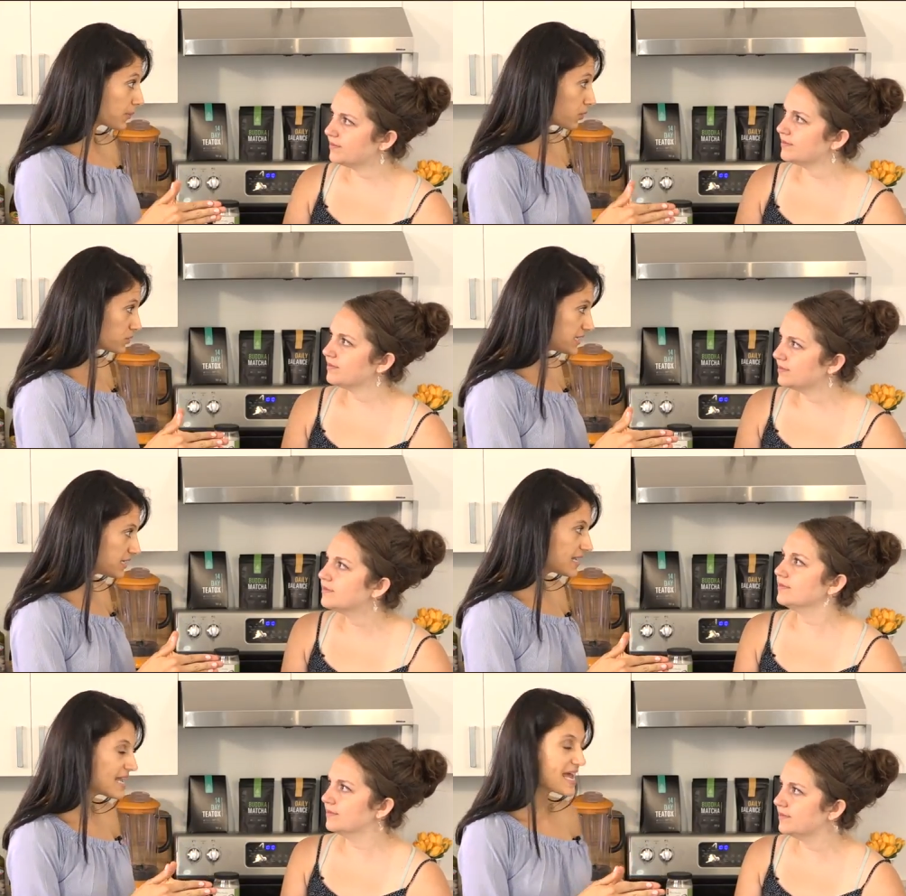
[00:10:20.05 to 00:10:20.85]

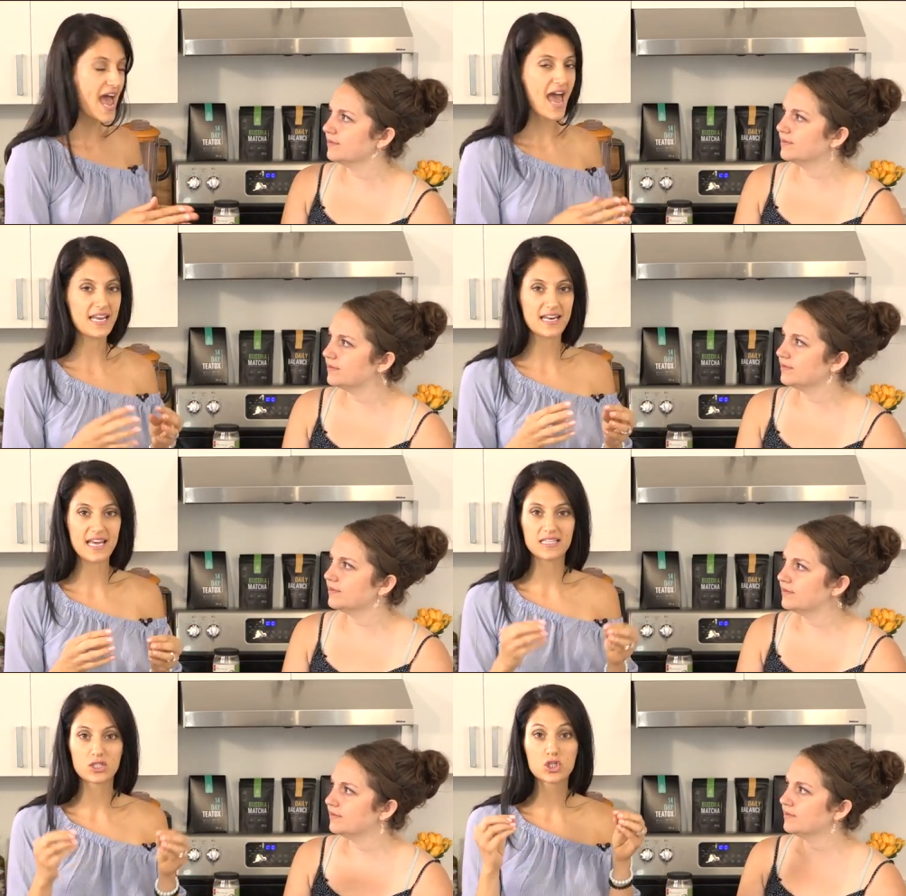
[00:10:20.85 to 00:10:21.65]
Speaker 1: protein mm -hmm. and it
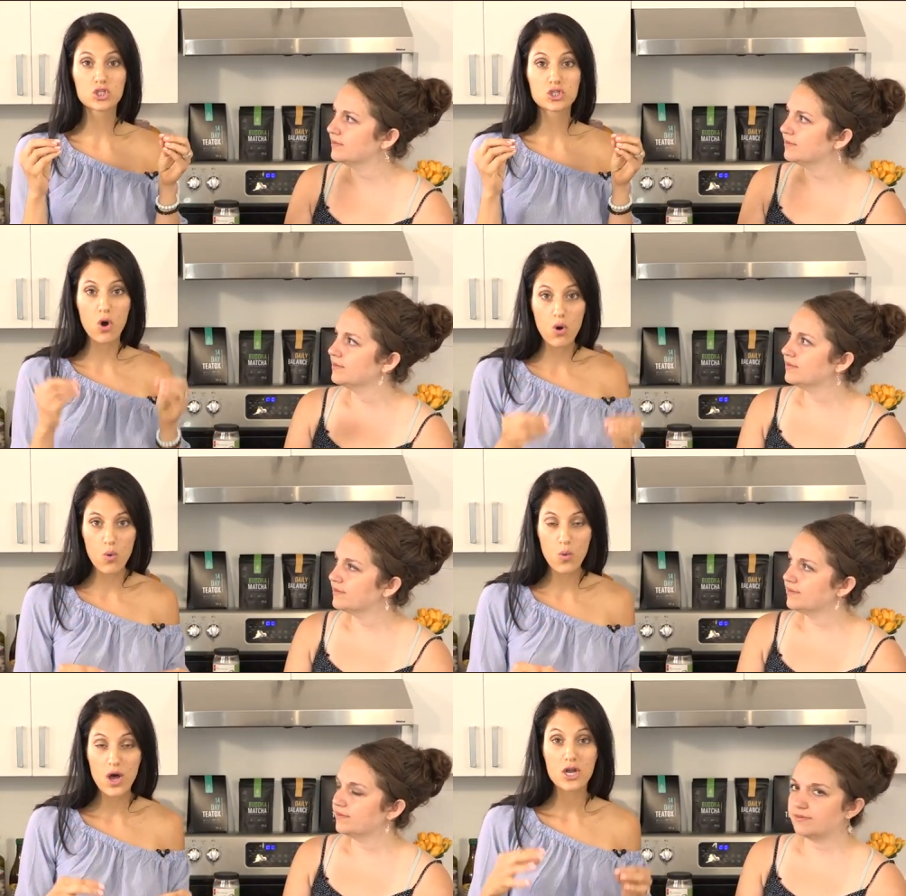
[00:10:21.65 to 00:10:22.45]
is
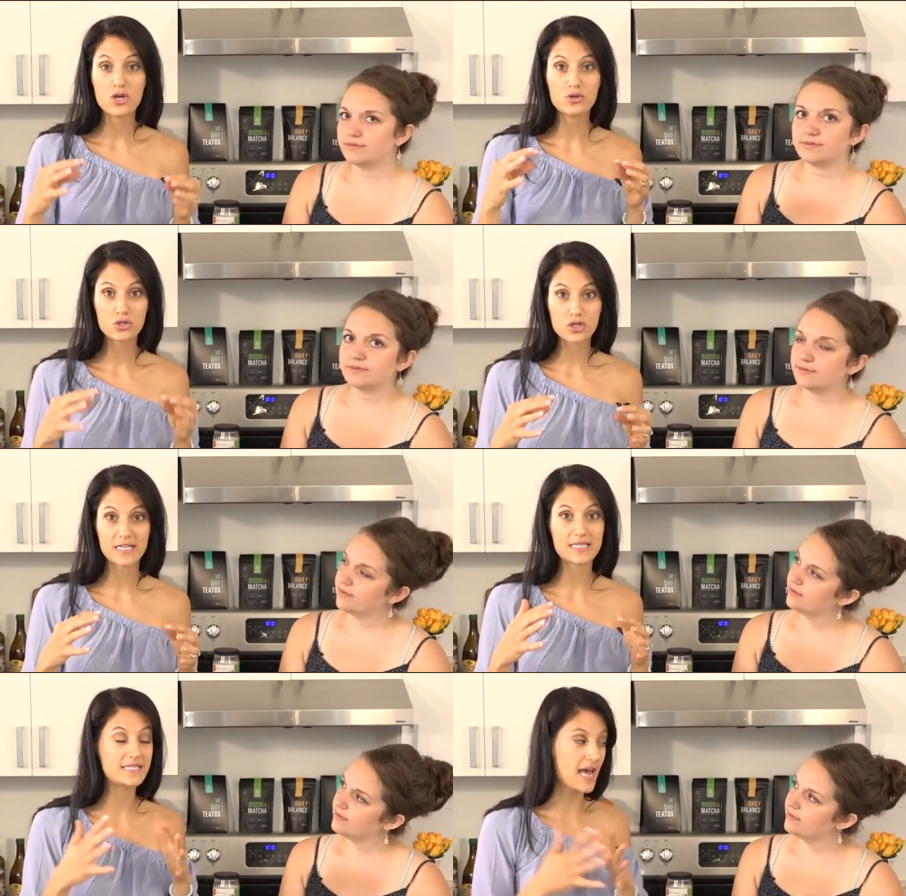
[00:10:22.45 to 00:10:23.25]
so
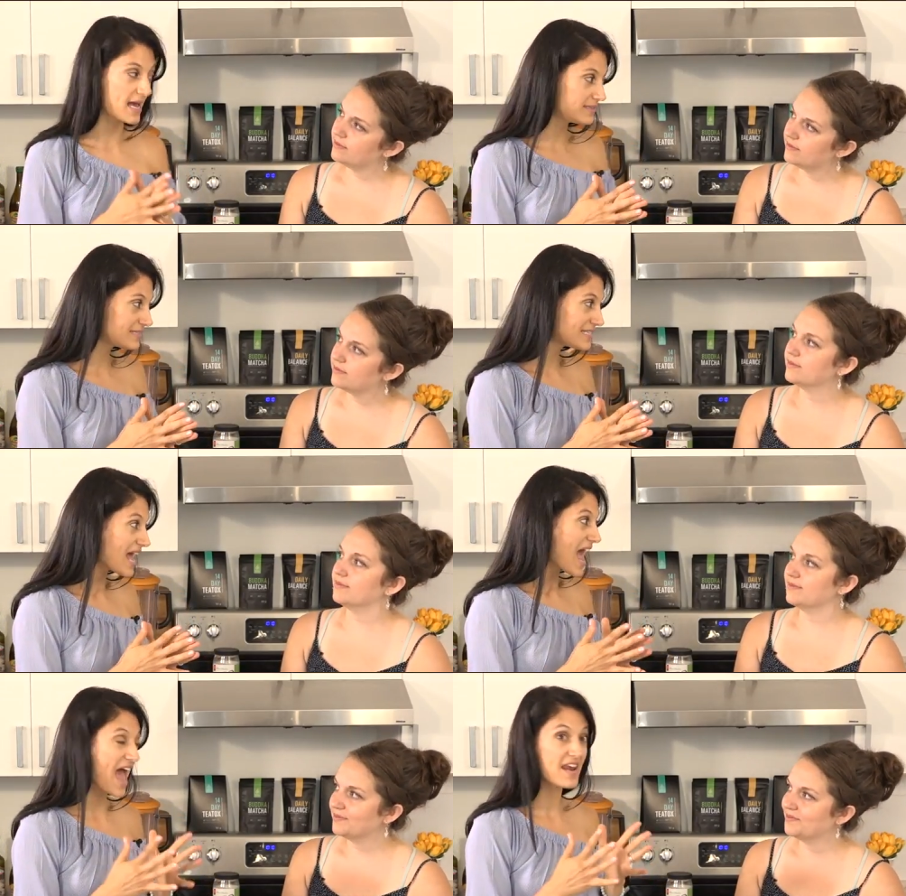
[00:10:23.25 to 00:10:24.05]
nutrient dense
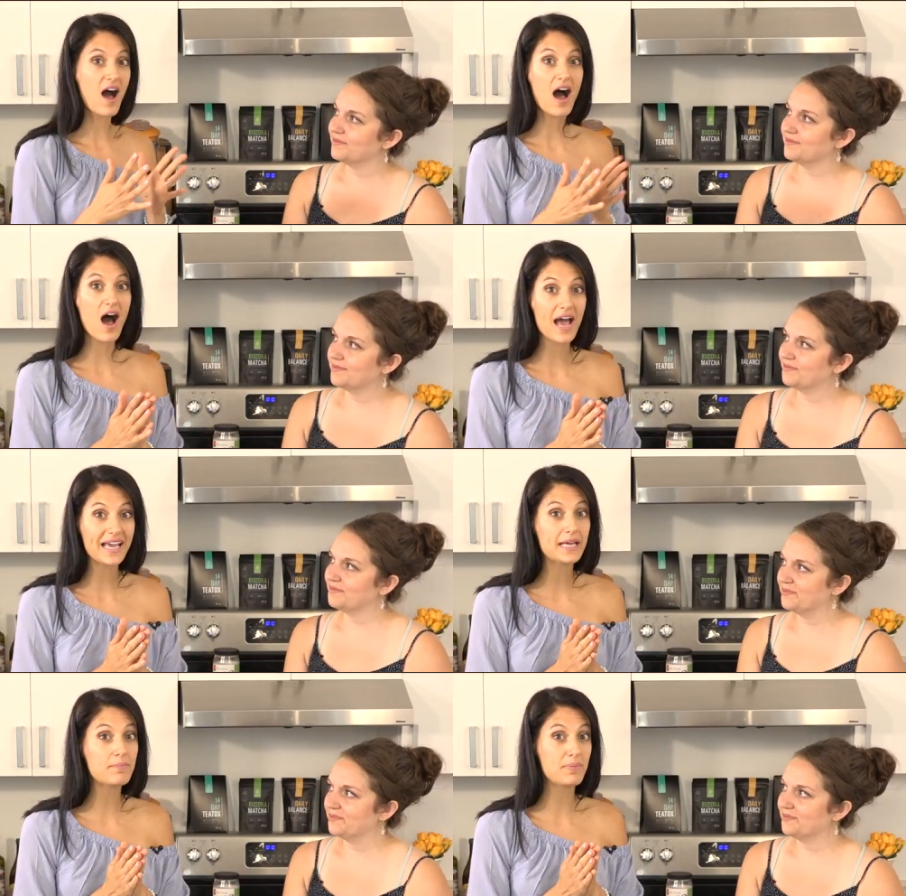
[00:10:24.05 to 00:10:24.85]
and
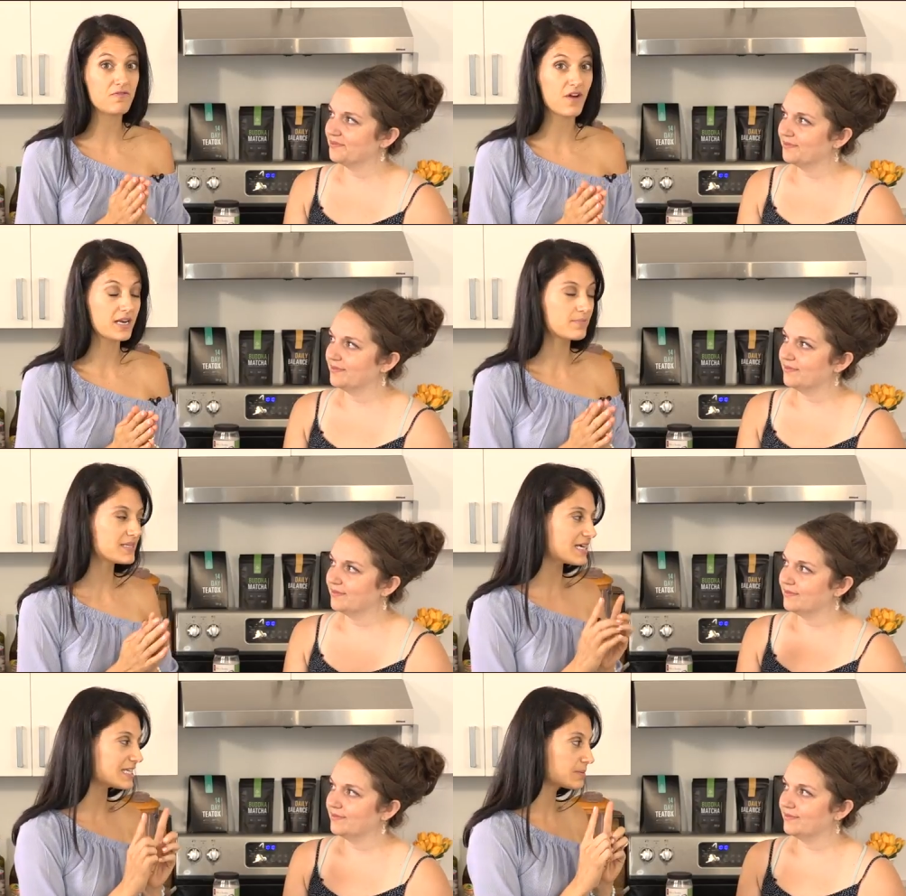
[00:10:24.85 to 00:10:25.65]
high in B
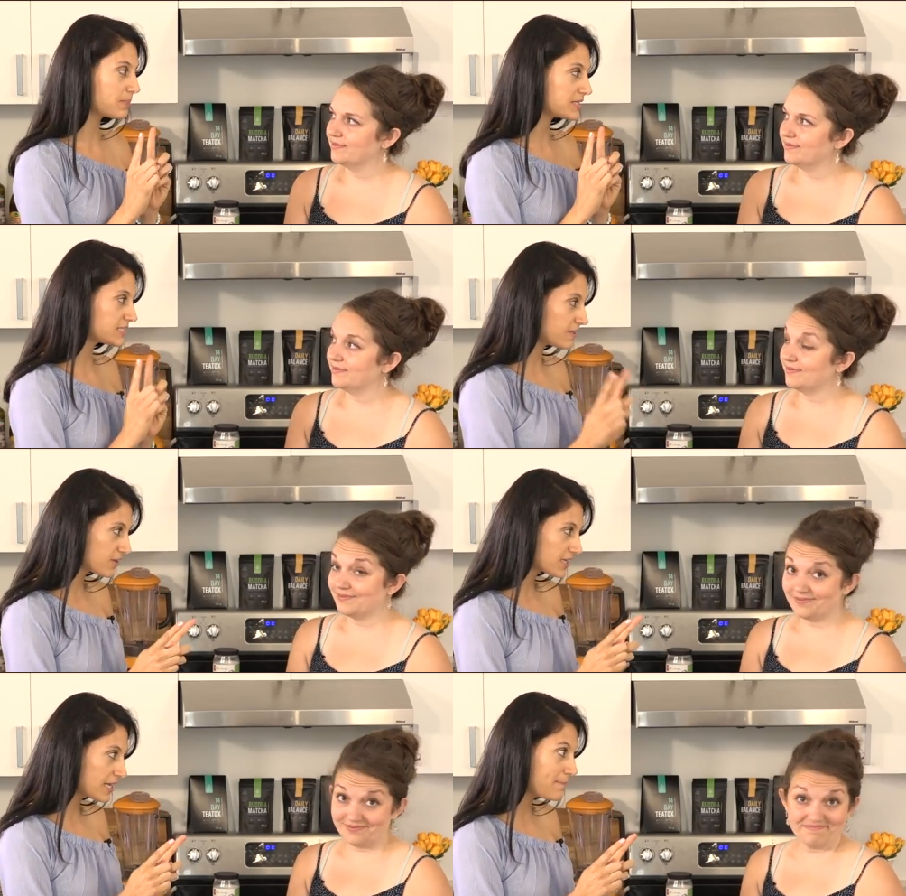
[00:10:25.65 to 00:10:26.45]
vitamins, uh,
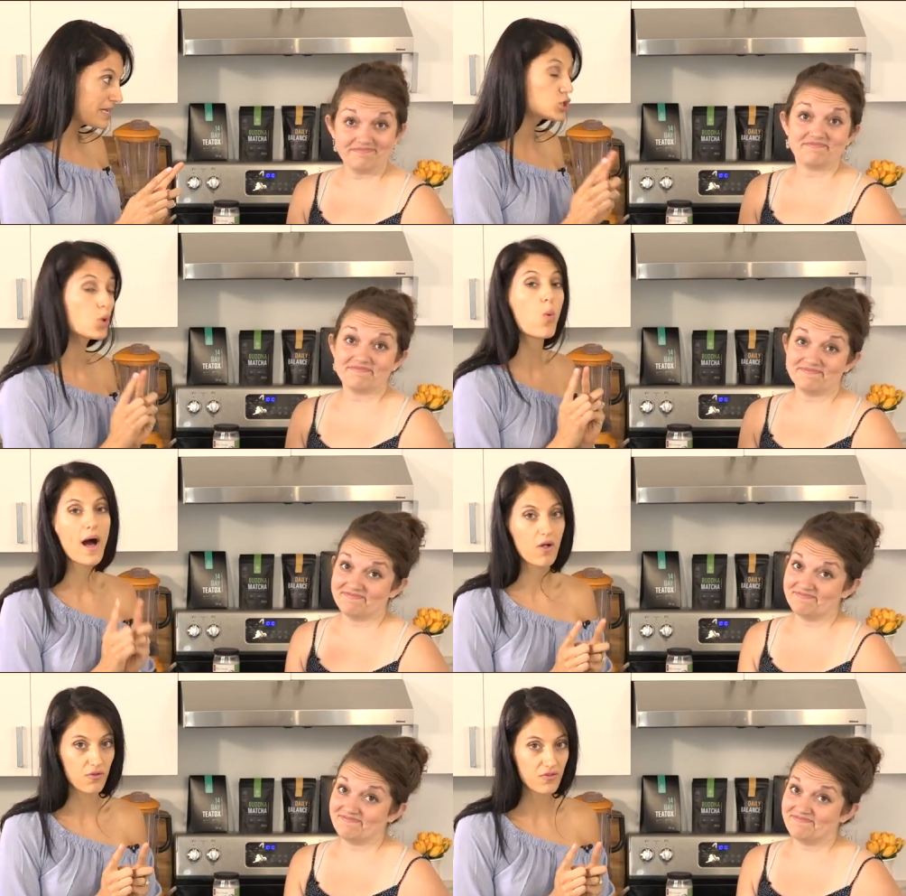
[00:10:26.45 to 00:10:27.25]
specifically
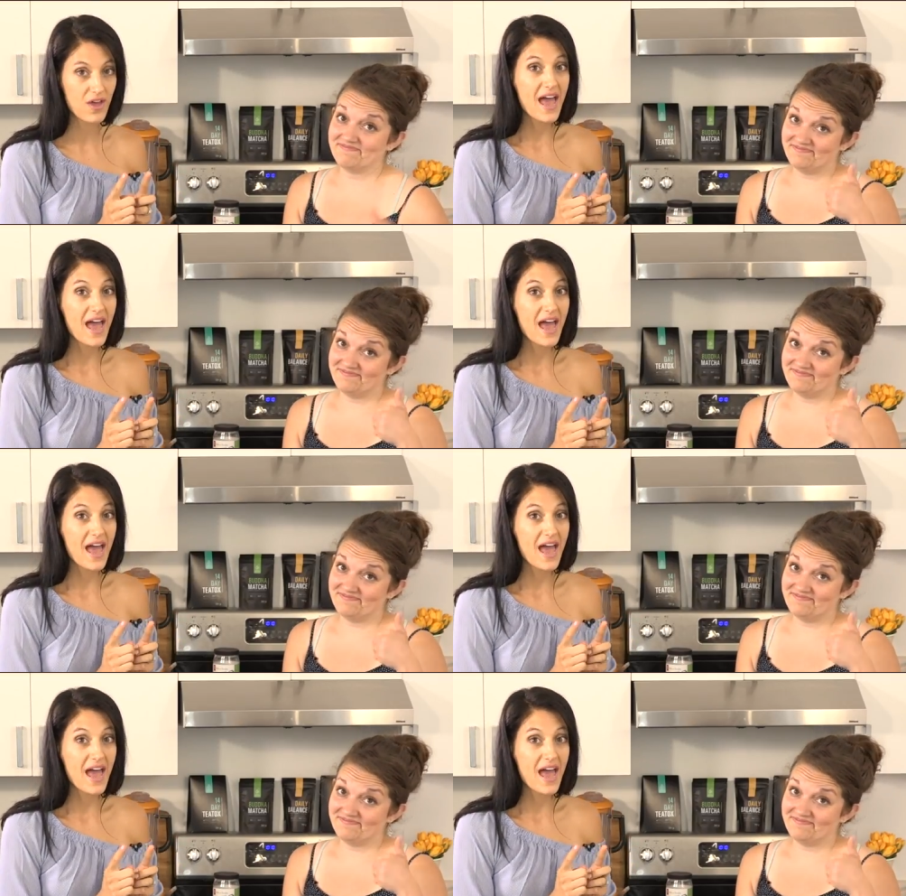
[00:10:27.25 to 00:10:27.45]
B12.